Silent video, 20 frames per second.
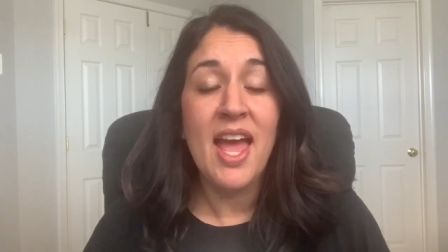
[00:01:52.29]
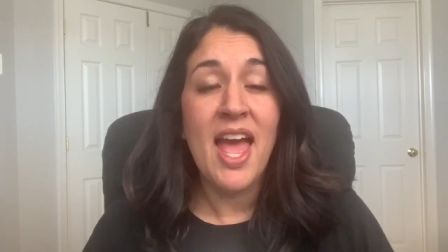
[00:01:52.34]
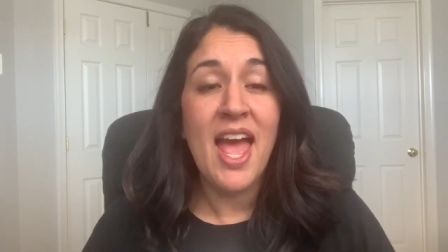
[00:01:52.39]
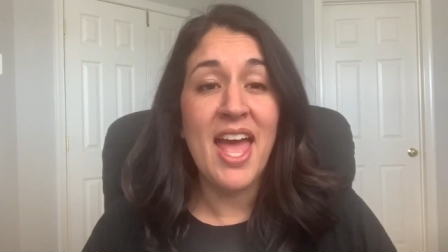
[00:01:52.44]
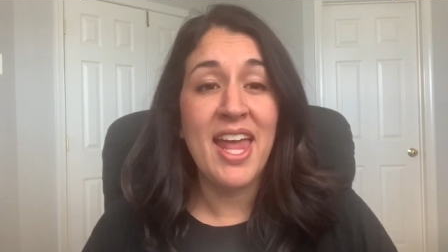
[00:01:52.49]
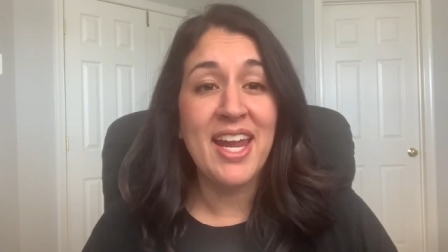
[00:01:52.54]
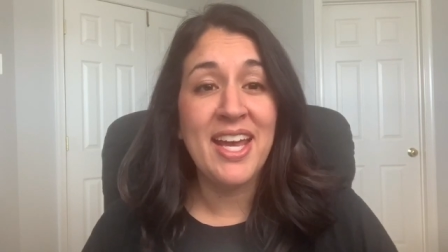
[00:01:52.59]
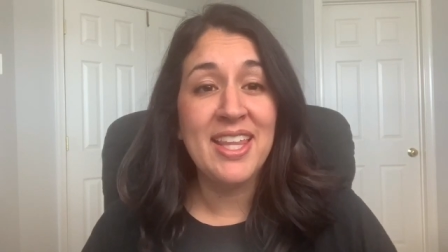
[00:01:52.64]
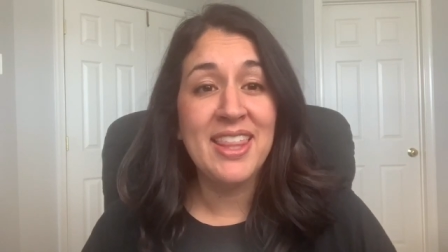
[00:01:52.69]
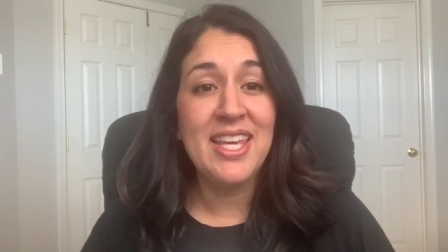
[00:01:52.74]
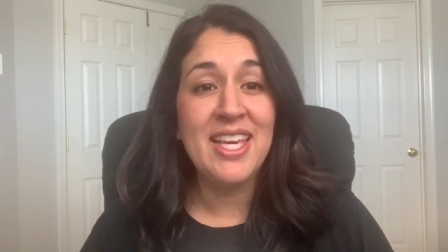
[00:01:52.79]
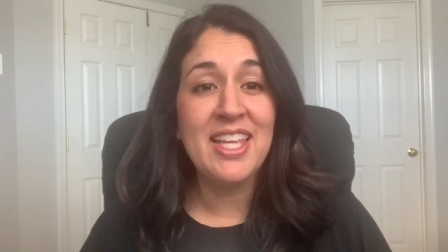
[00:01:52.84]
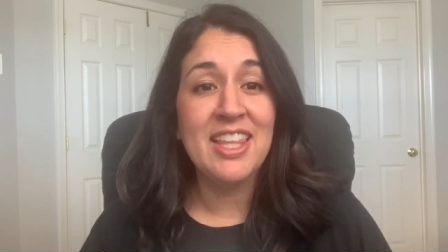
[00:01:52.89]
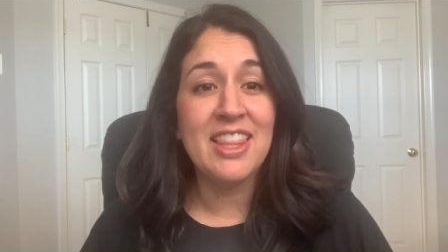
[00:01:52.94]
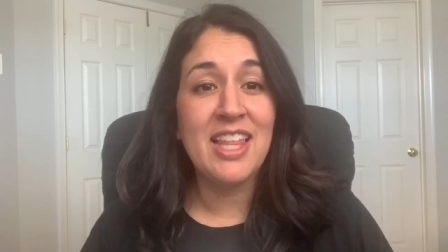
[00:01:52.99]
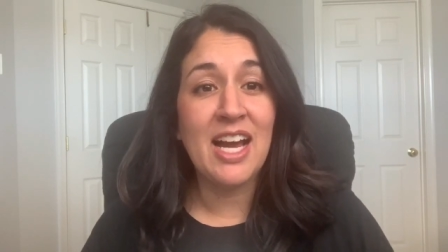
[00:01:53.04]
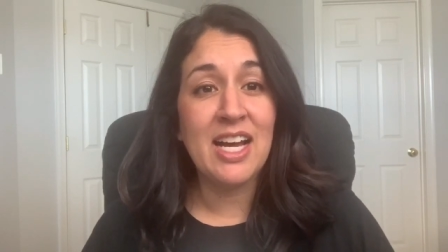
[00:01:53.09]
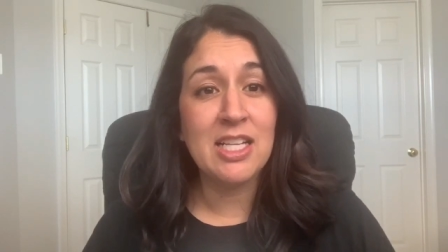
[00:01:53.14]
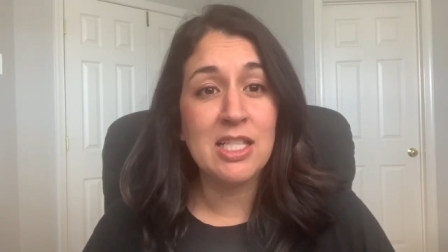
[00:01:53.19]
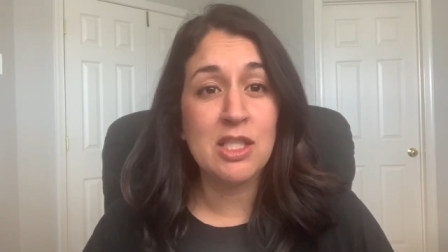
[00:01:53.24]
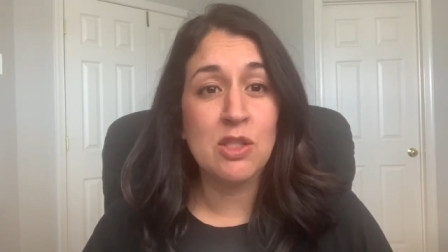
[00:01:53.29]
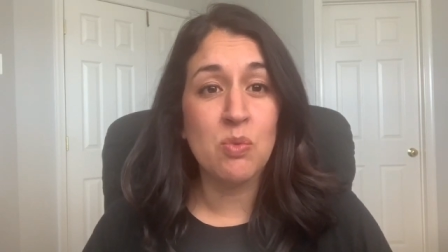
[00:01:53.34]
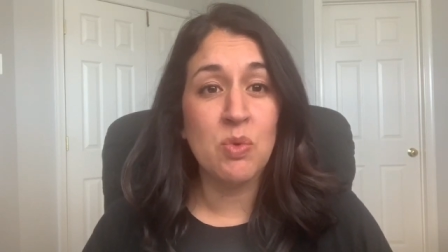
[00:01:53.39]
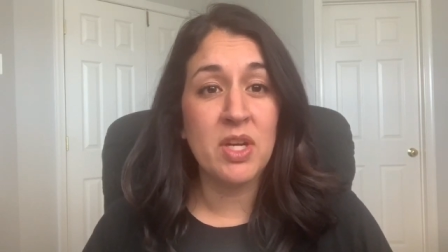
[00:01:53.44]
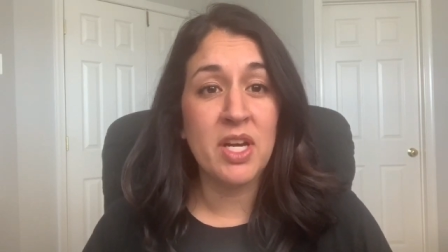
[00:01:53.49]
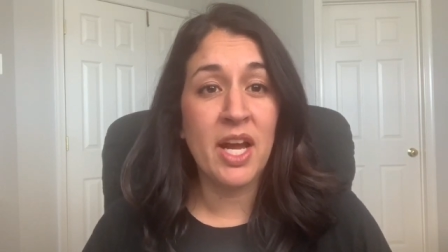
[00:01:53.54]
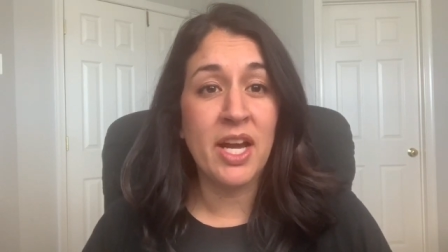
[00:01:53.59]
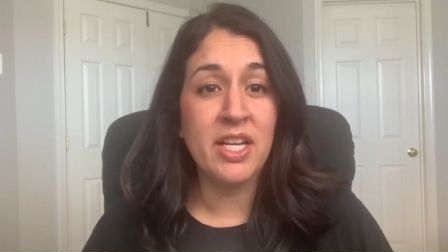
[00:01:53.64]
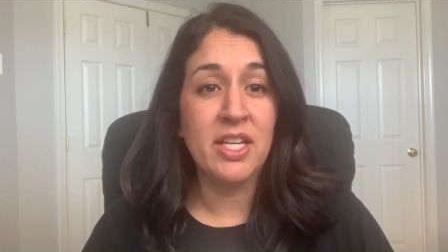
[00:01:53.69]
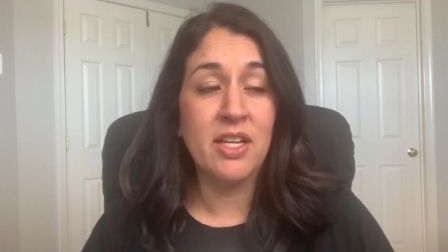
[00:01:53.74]
And I think that's what
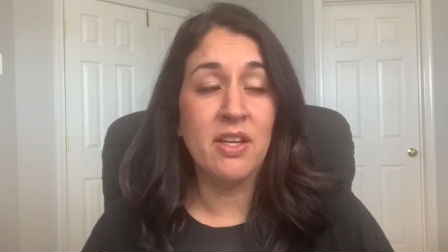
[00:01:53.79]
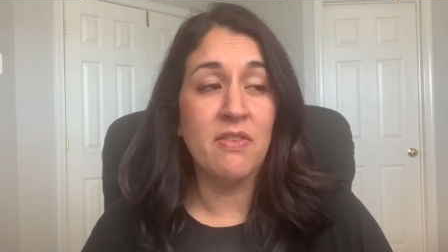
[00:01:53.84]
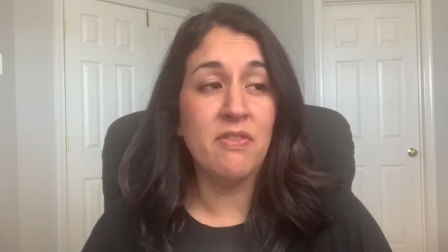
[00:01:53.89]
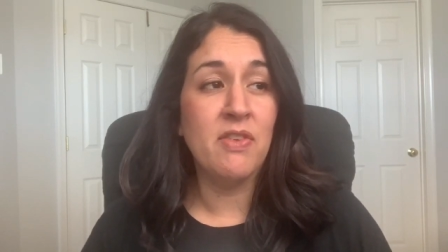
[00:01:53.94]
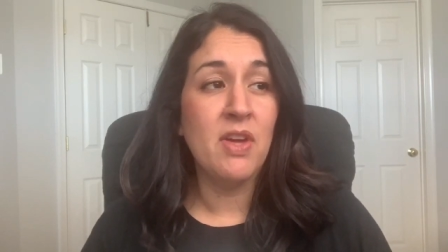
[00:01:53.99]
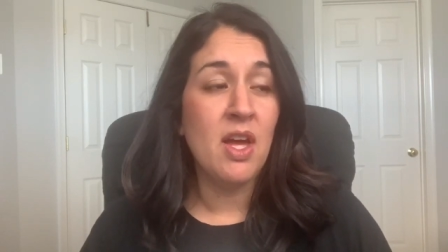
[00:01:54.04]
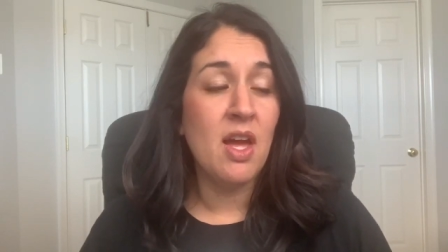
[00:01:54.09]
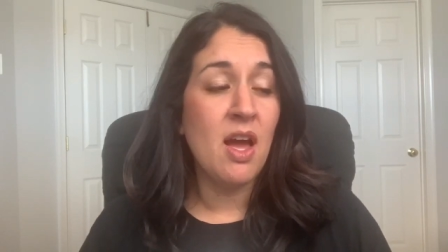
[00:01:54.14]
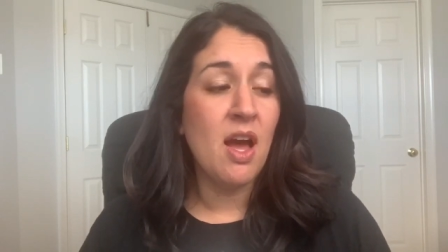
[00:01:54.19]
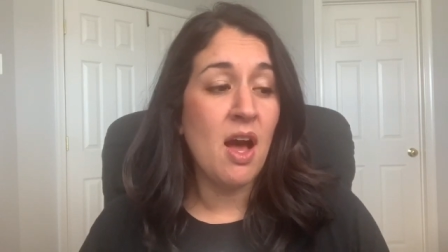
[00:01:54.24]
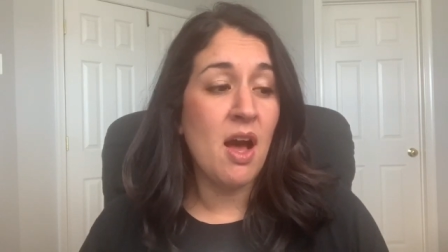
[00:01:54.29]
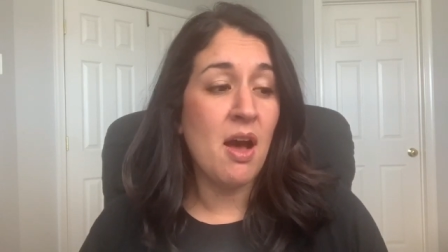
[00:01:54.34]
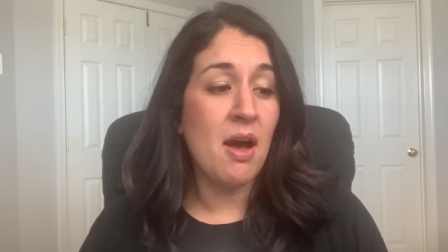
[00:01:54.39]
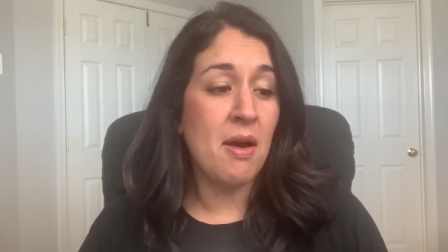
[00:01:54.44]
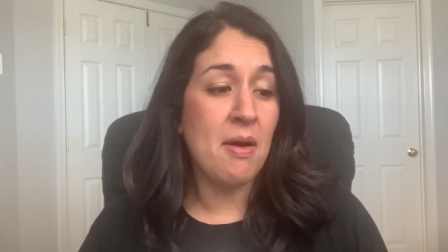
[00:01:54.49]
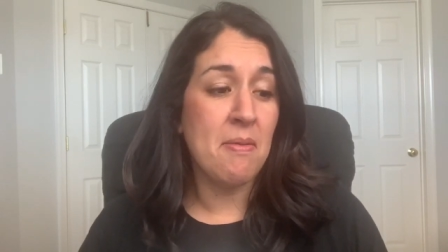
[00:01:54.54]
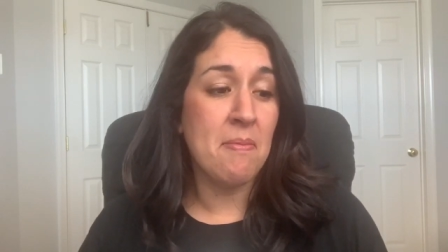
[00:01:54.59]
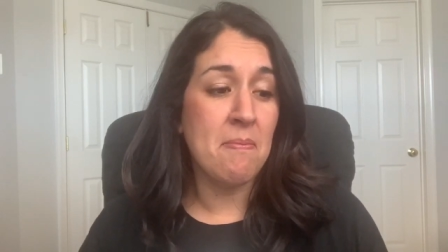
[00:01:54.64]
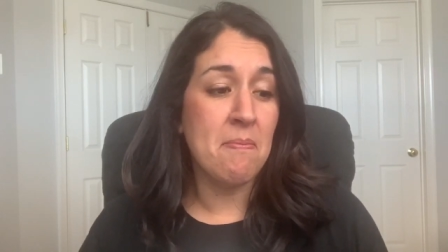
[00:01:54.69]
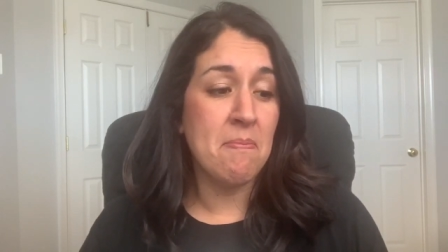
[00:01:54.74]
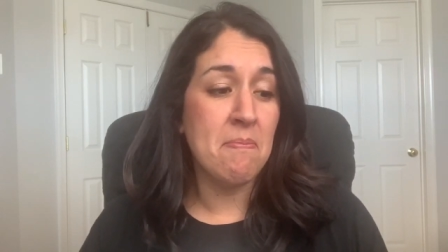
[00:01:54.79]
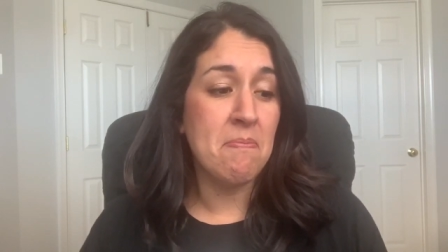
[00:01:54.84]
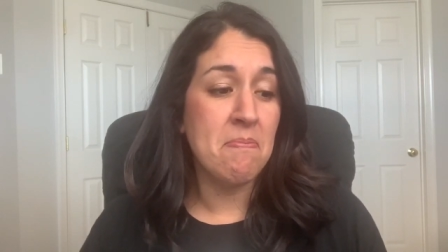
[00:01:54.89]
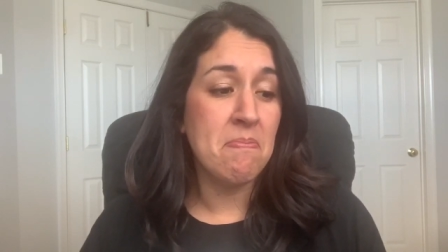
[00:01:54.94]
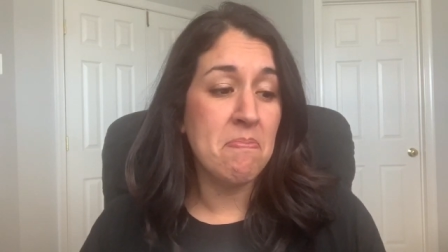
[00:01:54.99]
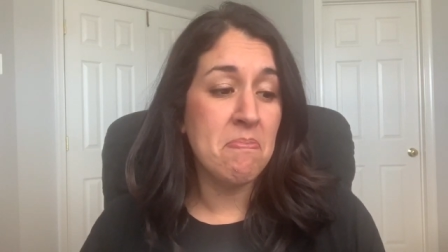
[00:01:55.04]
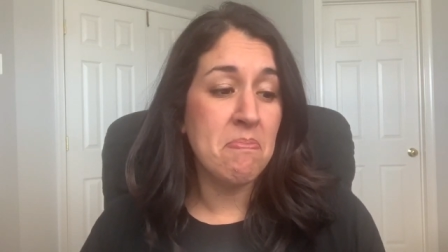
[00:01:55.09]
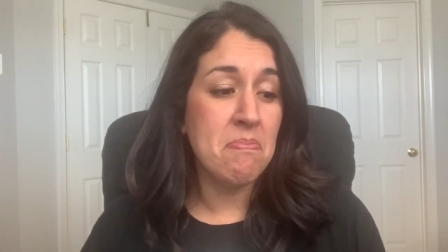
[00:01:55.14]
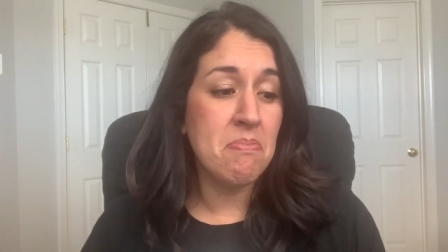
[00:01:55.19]
kind of um,